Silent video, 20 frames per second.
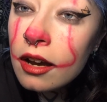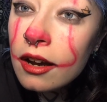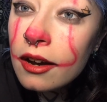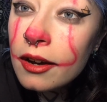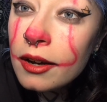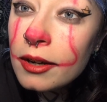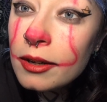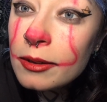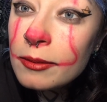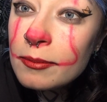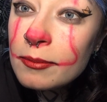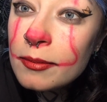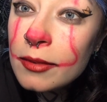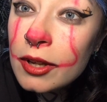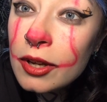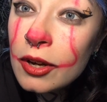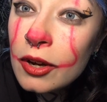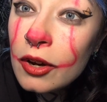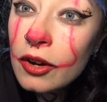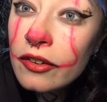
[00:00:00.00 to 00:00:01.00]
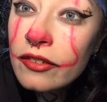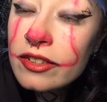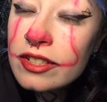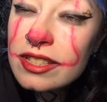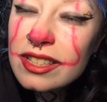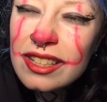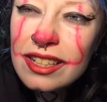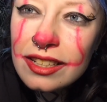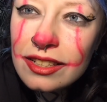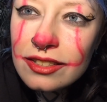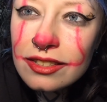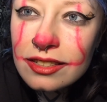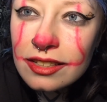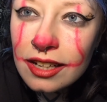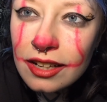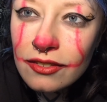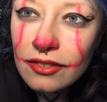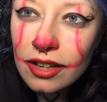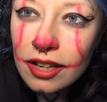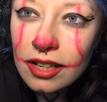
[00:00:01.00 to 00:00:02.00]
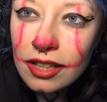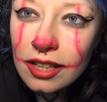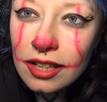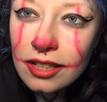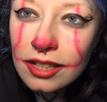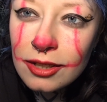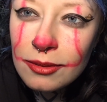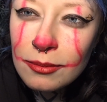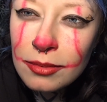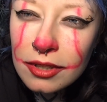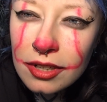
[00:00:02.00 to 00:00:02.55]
Obviously he doesn't have eyeliner,